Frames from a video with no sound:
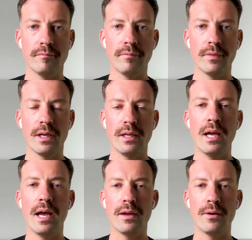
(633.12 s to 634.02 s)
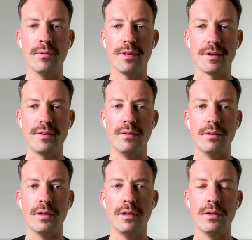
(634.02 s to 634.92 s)
and um yeah cool so you, yeah
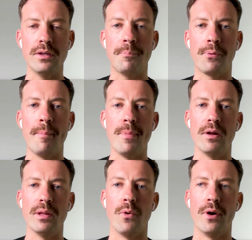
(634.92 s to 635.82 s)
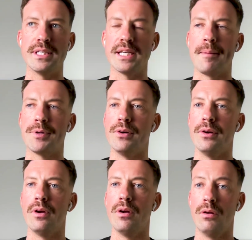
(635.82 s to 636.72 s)
we just you primarily wanted to
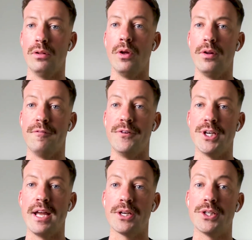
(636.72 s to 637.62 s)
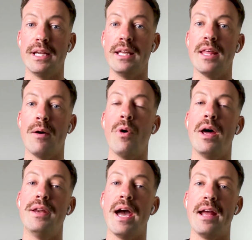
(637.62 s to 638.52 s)
capture a lot of the fishing action in that one